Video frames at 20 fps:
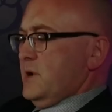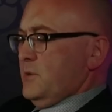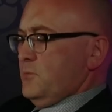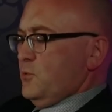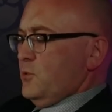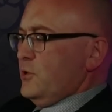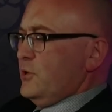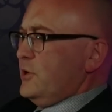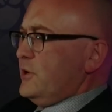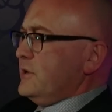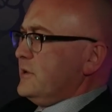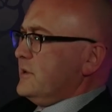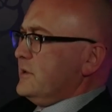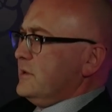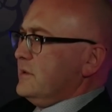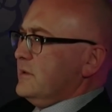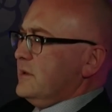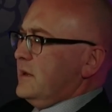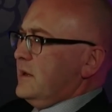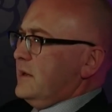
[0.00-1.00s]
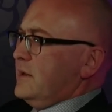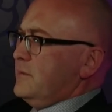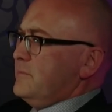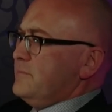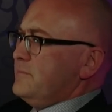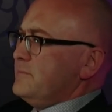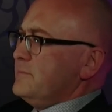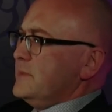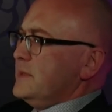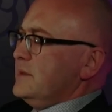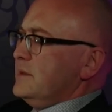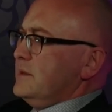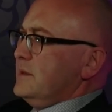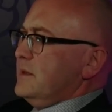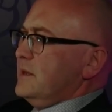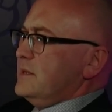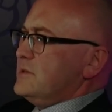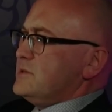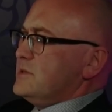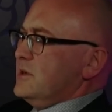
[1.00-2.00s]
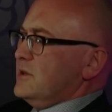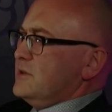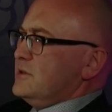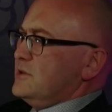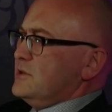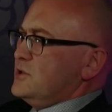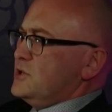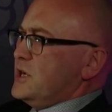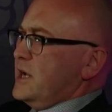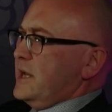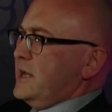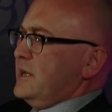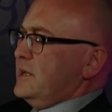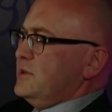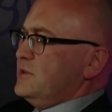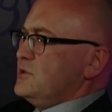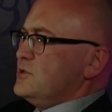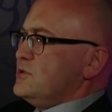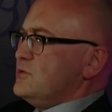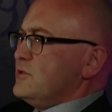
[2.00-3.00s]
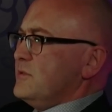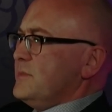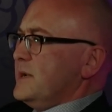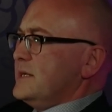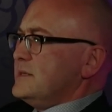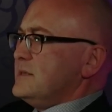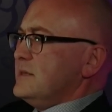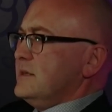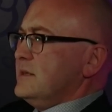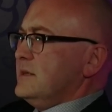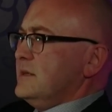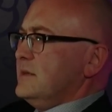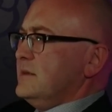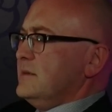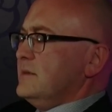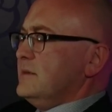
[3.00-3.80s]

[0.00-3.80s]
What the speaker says: my work, it started to change dramatically